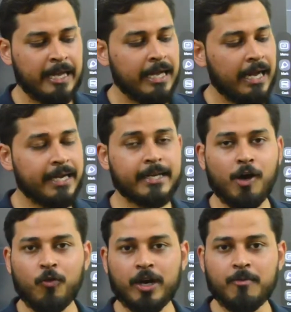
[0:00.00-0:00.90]
And now
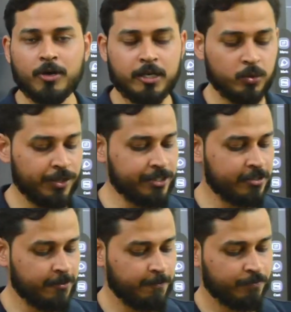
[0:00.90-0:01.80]
what I'm going to do is,
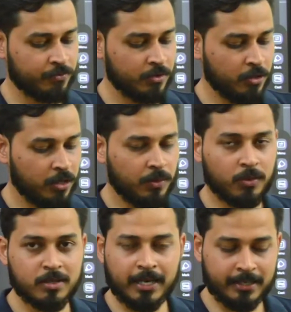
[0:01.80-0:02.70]
what are
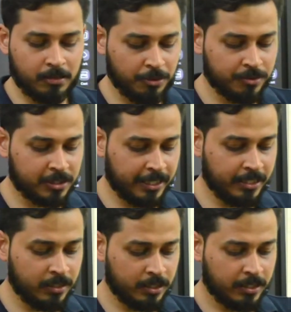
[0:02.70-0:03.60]
the attributes? Int
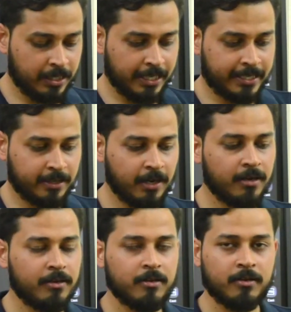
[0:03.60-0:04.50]
data
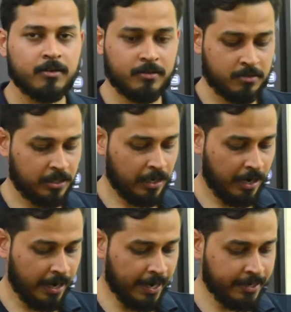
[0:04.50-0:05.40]

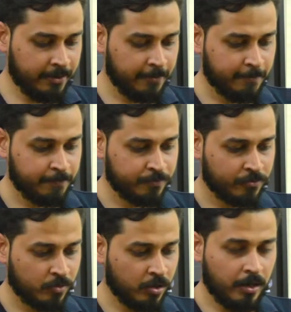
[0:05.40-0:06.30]

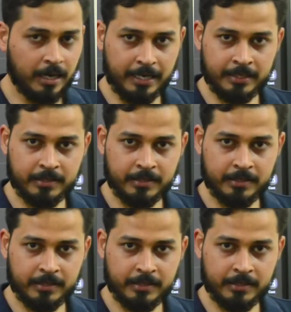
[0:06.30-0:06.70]
and